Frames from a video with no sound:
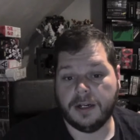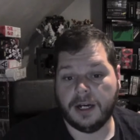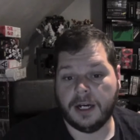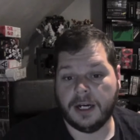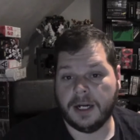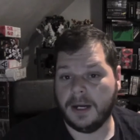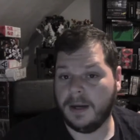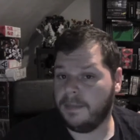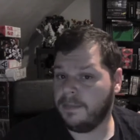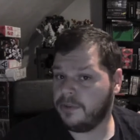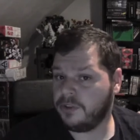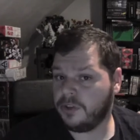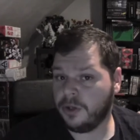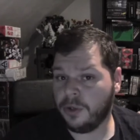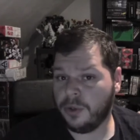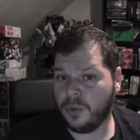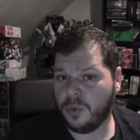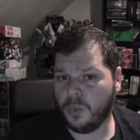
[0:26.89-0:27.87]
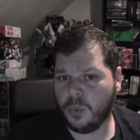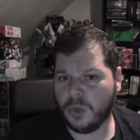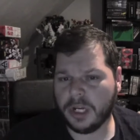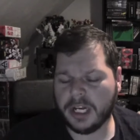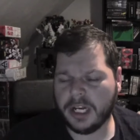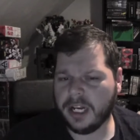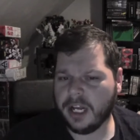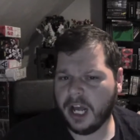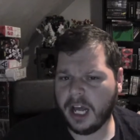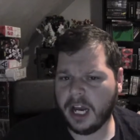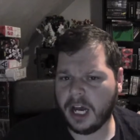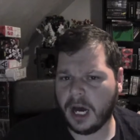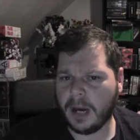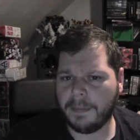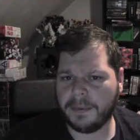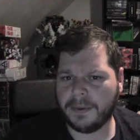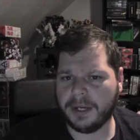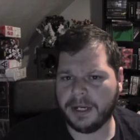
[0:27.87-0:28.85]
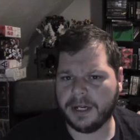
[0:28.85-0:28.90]
So we're going to kind of
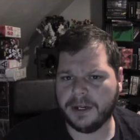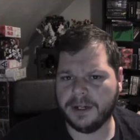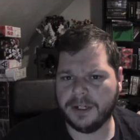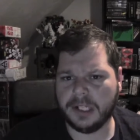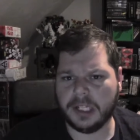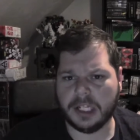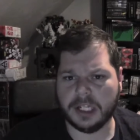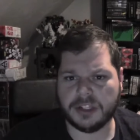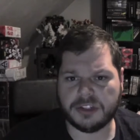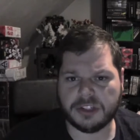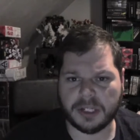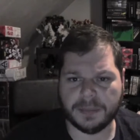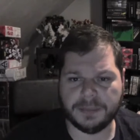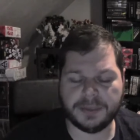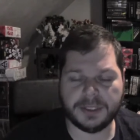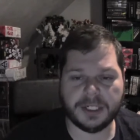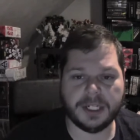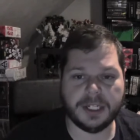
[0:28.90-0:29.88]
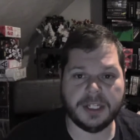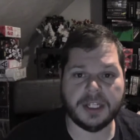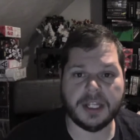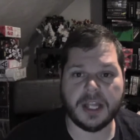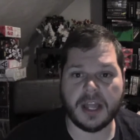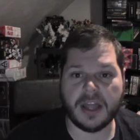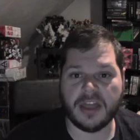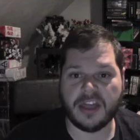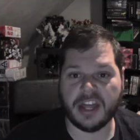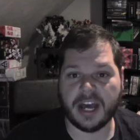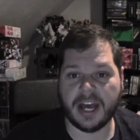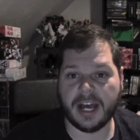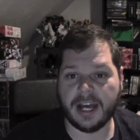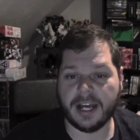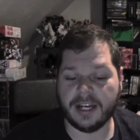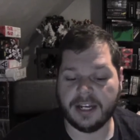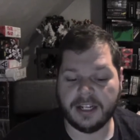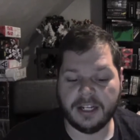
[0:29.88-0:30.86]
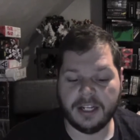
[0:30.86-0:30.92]
operate under the assumption
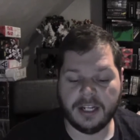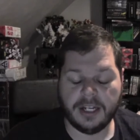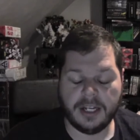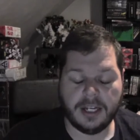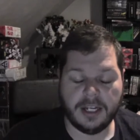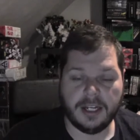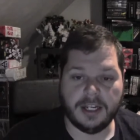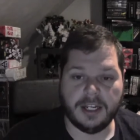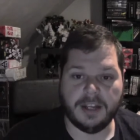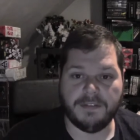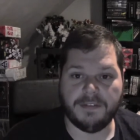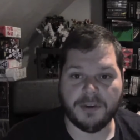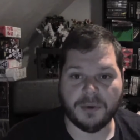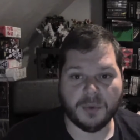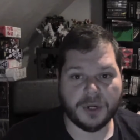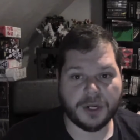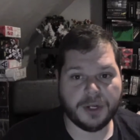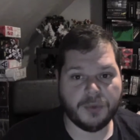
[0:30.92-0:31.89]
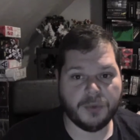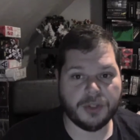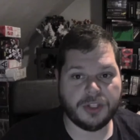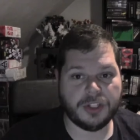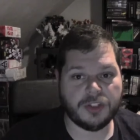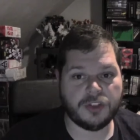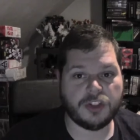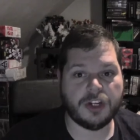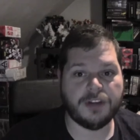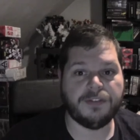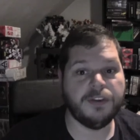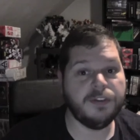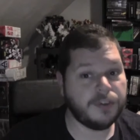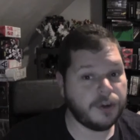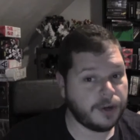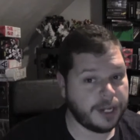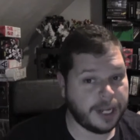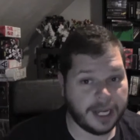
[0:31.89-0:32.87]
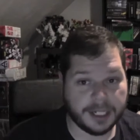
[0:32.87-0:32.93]
that if you're working with this stuff,
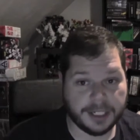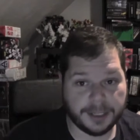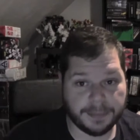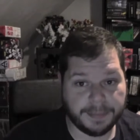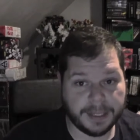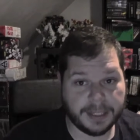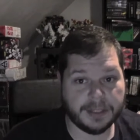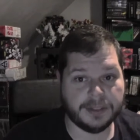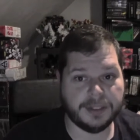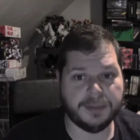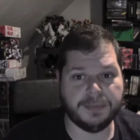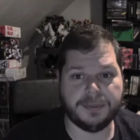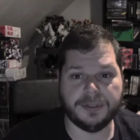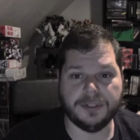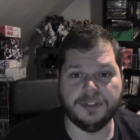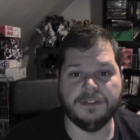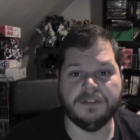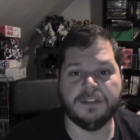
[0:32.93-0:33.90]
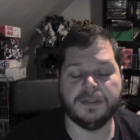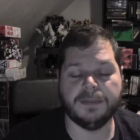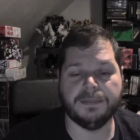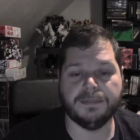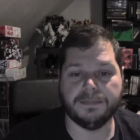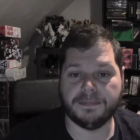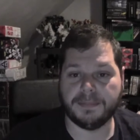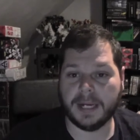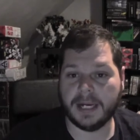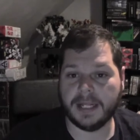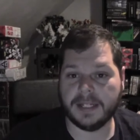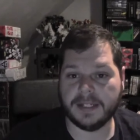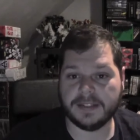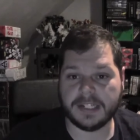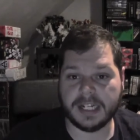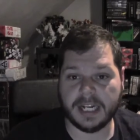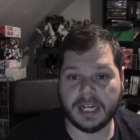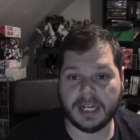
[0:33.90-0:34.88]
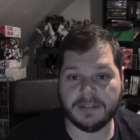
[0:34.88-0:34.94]
you've already had your panel approved by the
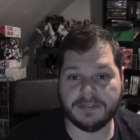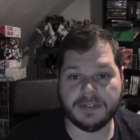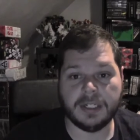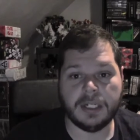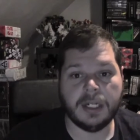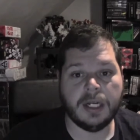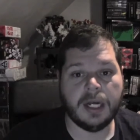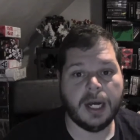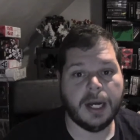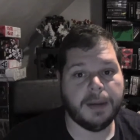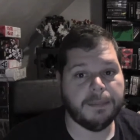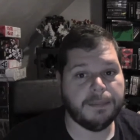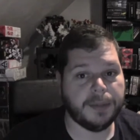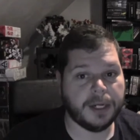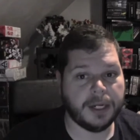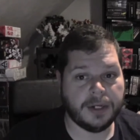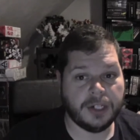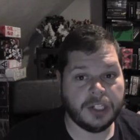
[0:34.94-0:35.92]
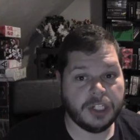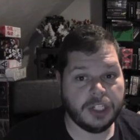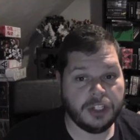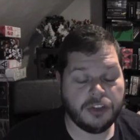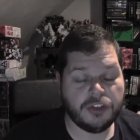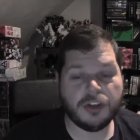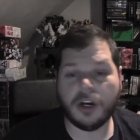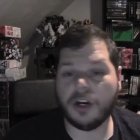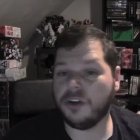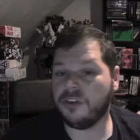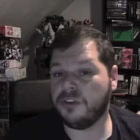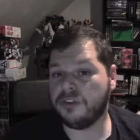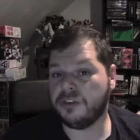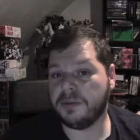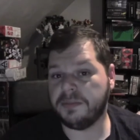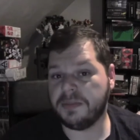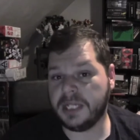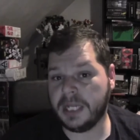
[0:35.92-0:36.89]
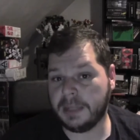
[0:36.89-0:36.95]
staff. But these are also
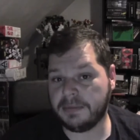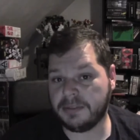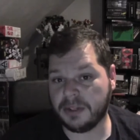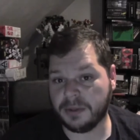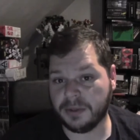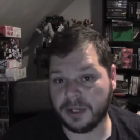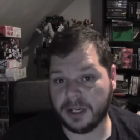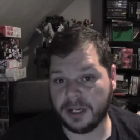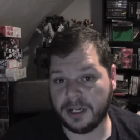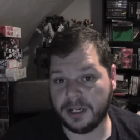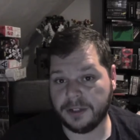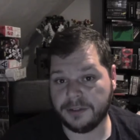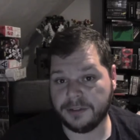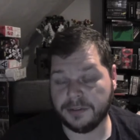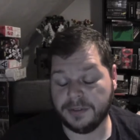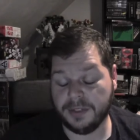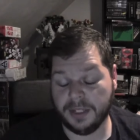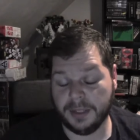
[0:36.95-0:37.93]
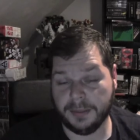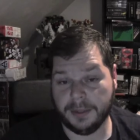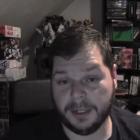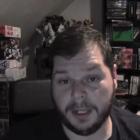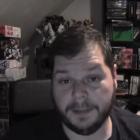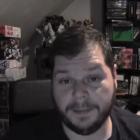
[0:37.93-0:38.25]
some tips that we're going to also